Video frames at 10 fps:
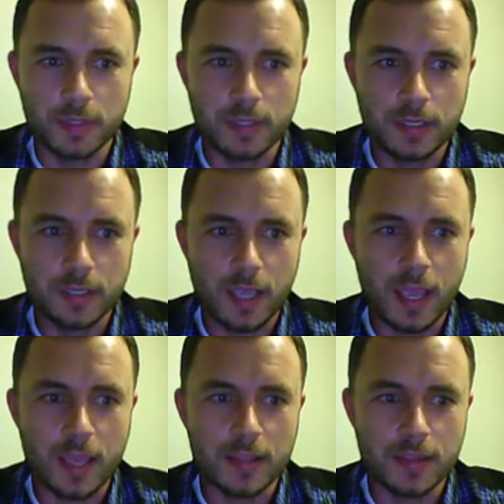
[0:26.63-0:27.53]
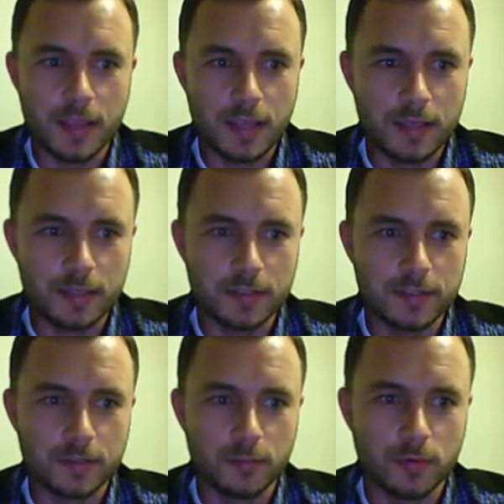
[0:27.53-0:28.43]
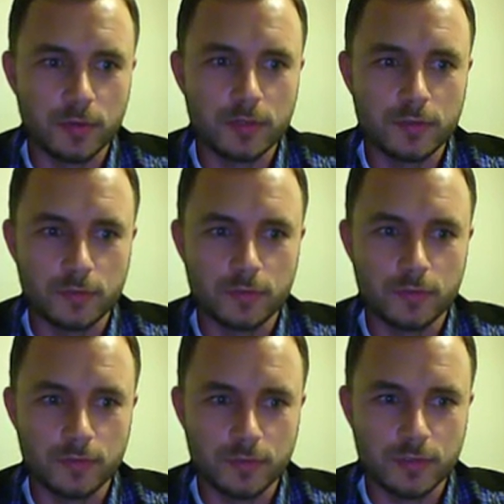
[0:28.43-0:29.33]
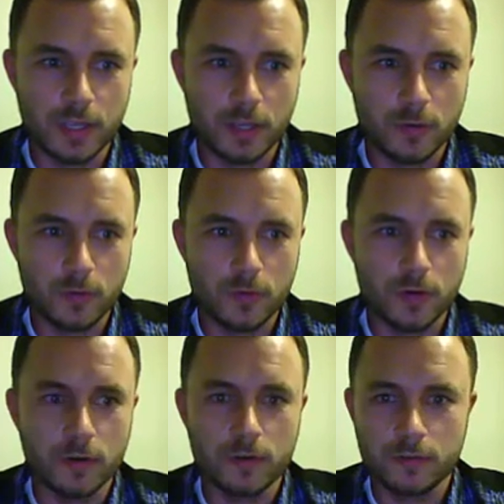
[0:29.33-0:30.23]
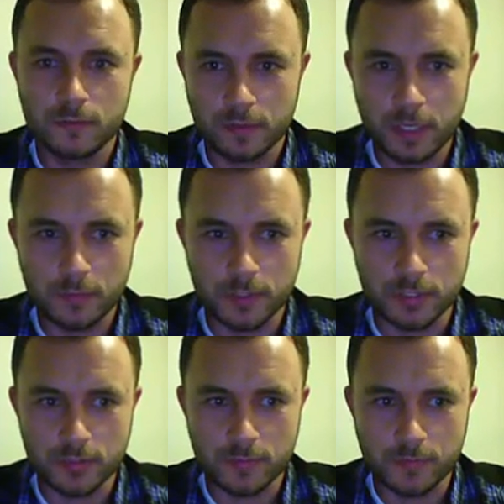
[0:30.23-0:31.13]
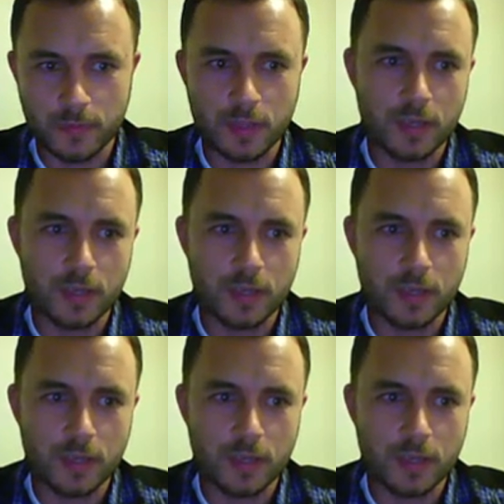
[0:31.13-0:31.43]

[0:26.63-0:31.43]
capability, and that is supported through Sitecore languages.